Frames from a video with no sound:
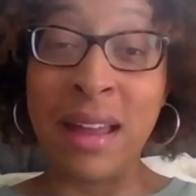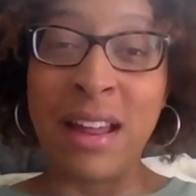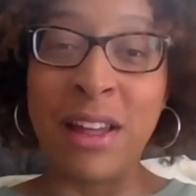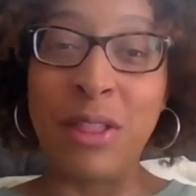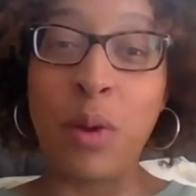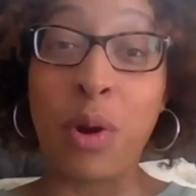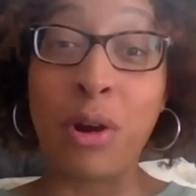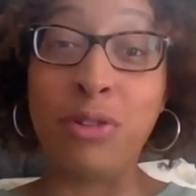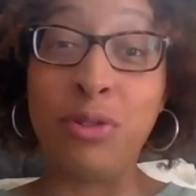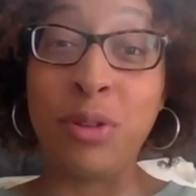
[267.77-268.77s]
the
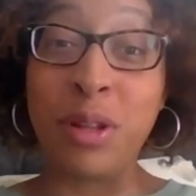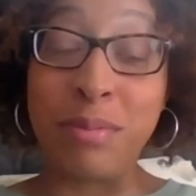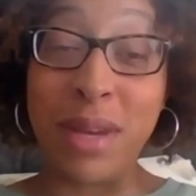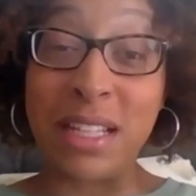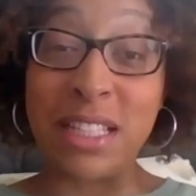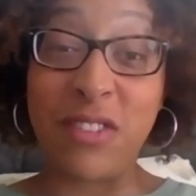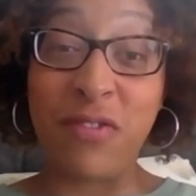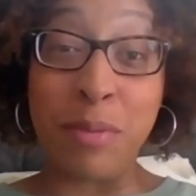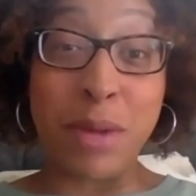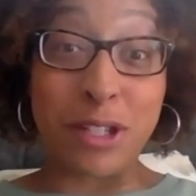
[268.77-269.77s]
word doula means
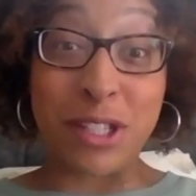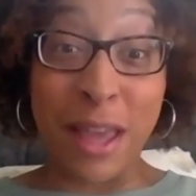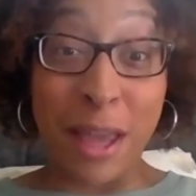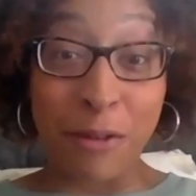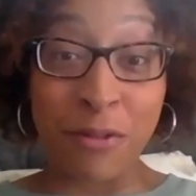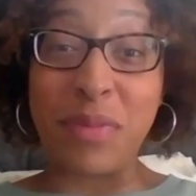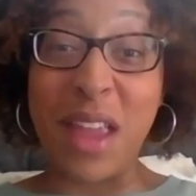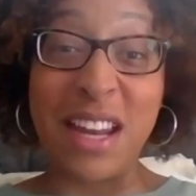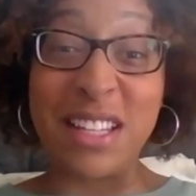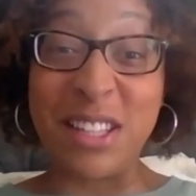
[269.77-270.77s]
female slave.
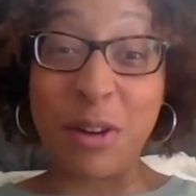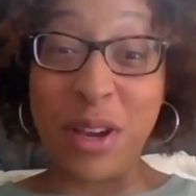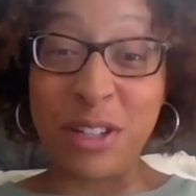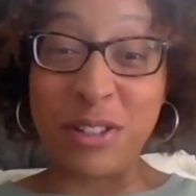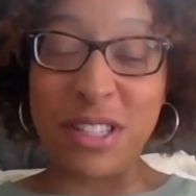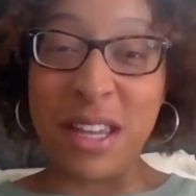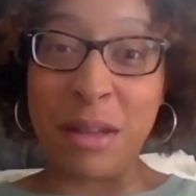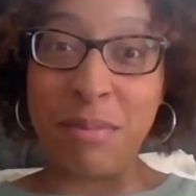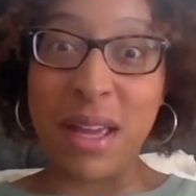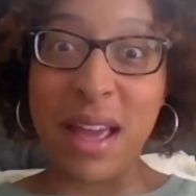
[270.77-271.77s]
And it's so
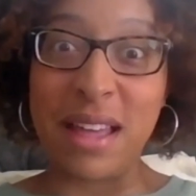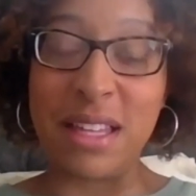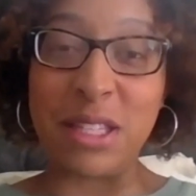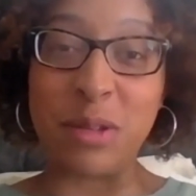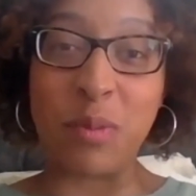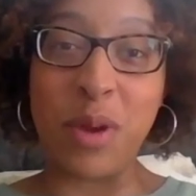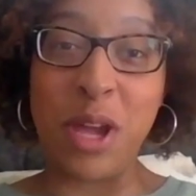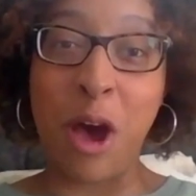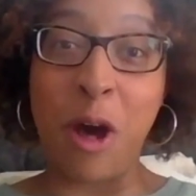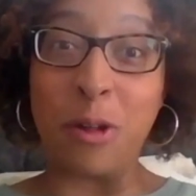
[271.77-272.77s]
interesting because we
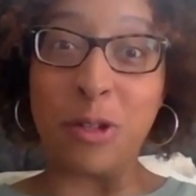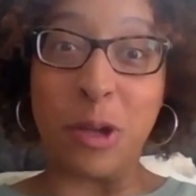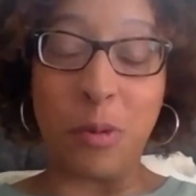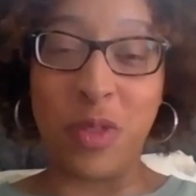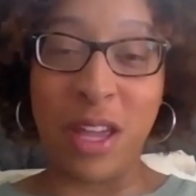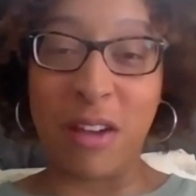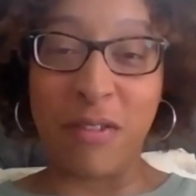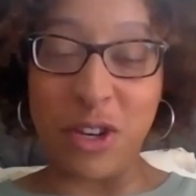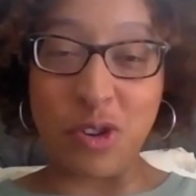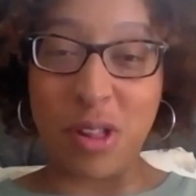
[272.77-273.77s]
all don't think of
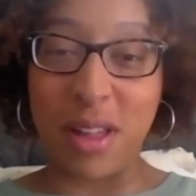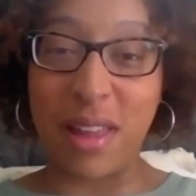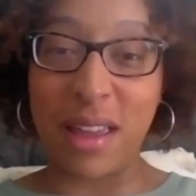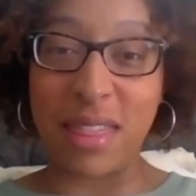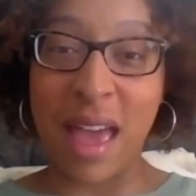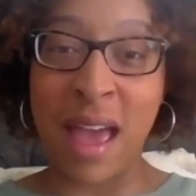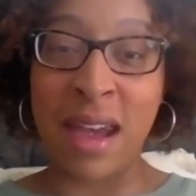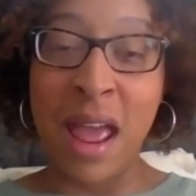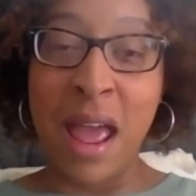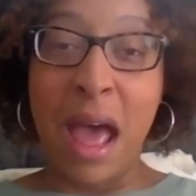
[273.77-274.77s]
a doula like that.